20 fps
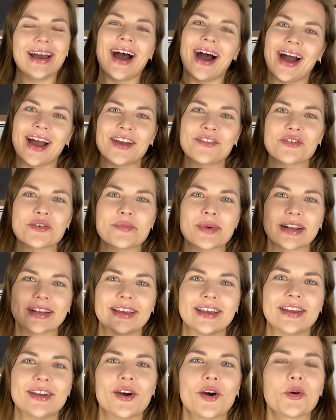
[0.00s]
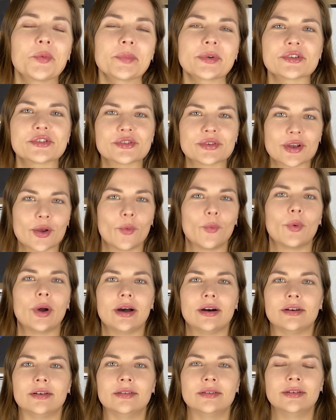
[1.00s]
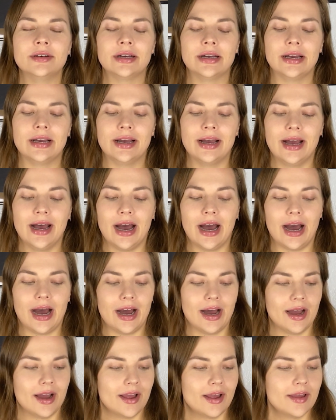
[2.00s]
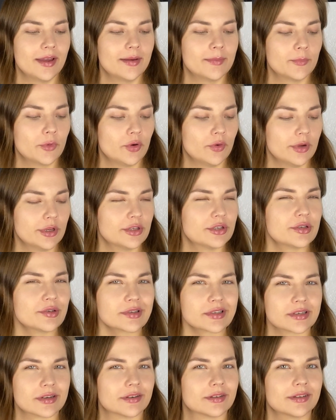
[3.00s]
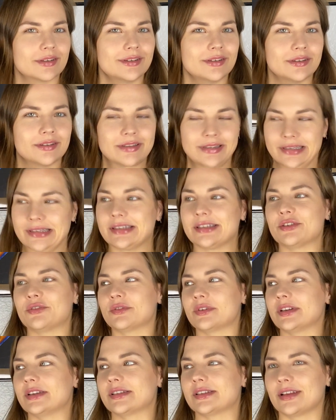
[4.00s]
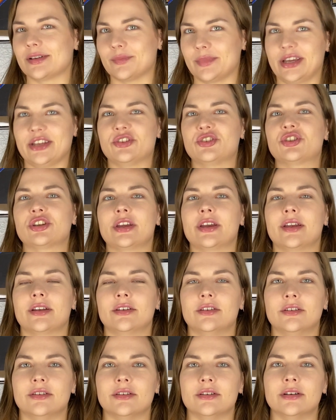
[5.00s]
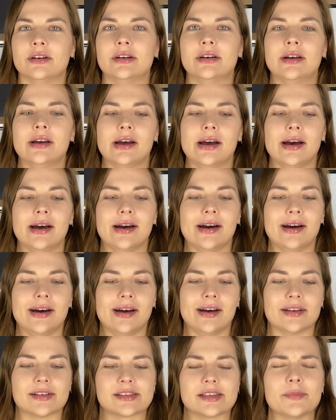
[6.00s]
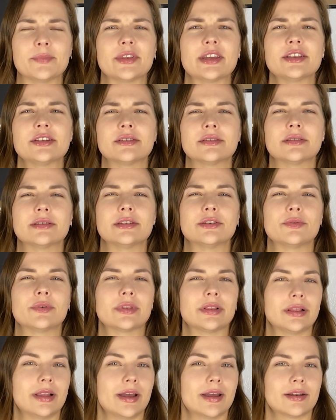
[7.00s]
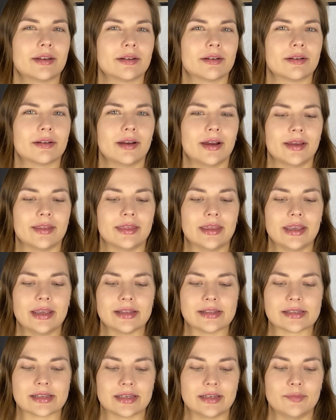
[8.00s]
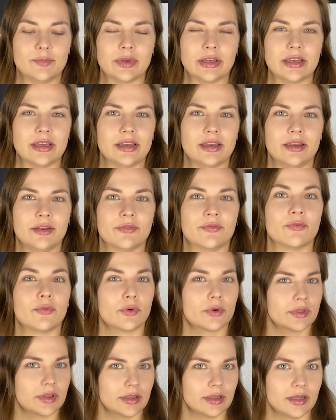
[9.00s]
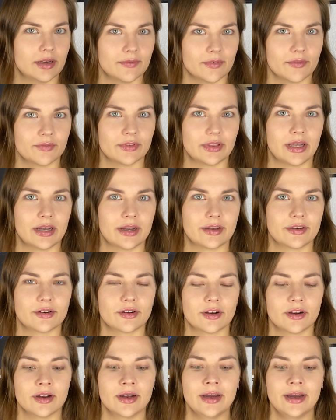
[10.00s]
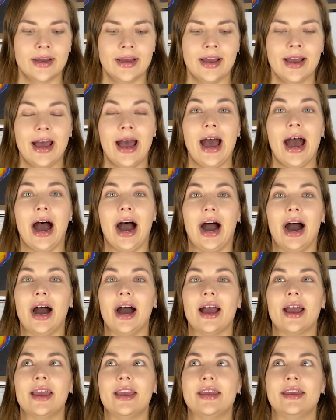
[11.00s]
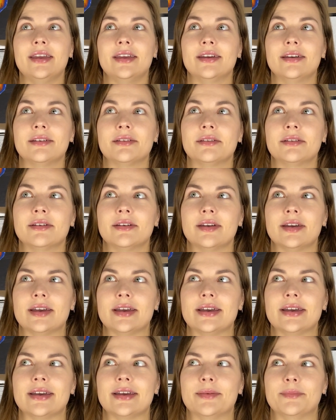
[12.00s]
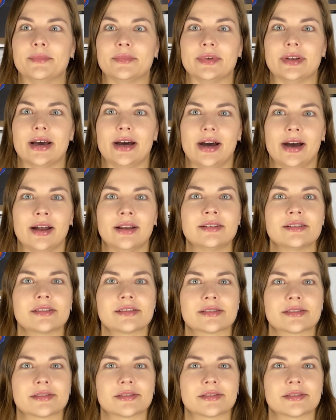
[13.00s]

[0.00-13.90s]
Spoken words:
Hi everybody, hope you're doing well. I am going to start a series on my channel, something to do with liner. I think it's going to be for the love of liner. I am not